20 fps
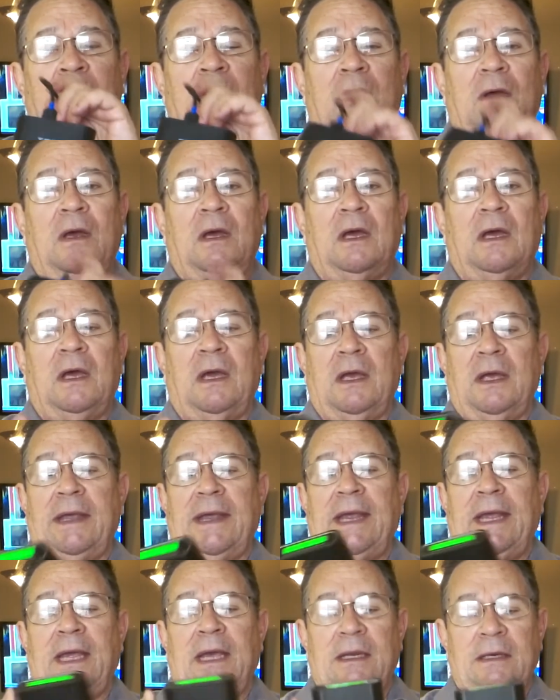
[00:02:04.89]

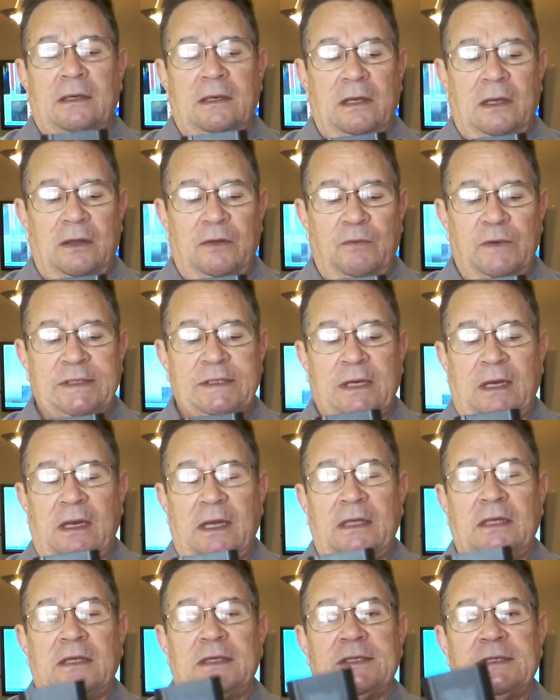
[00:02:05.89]
And the reason I
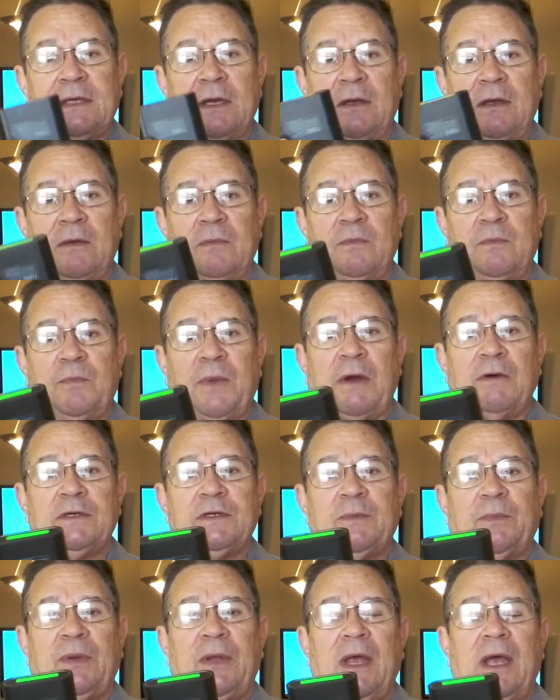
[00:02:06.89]
like this power
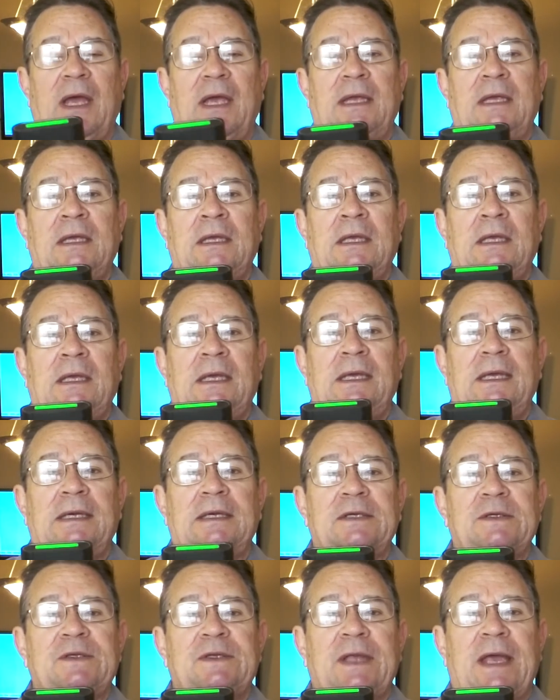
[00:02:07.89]
supply
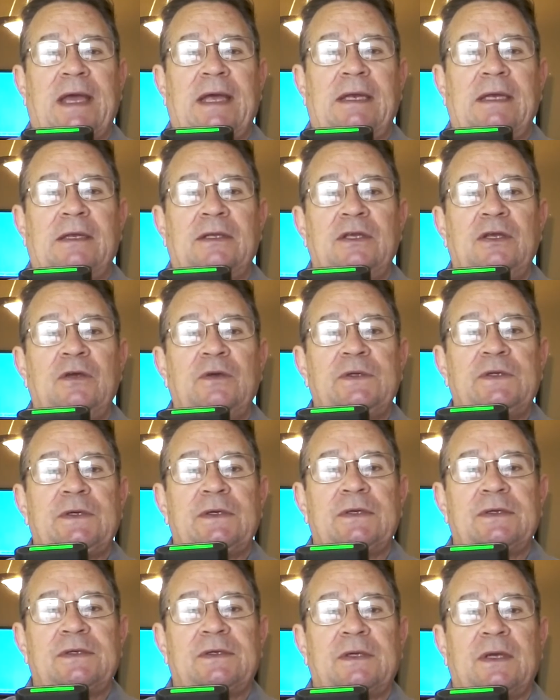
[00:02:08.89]
is that it
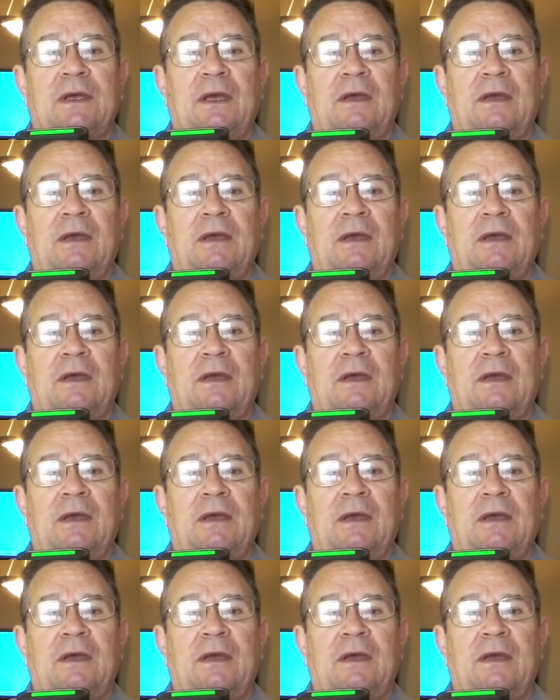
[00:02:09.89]
uses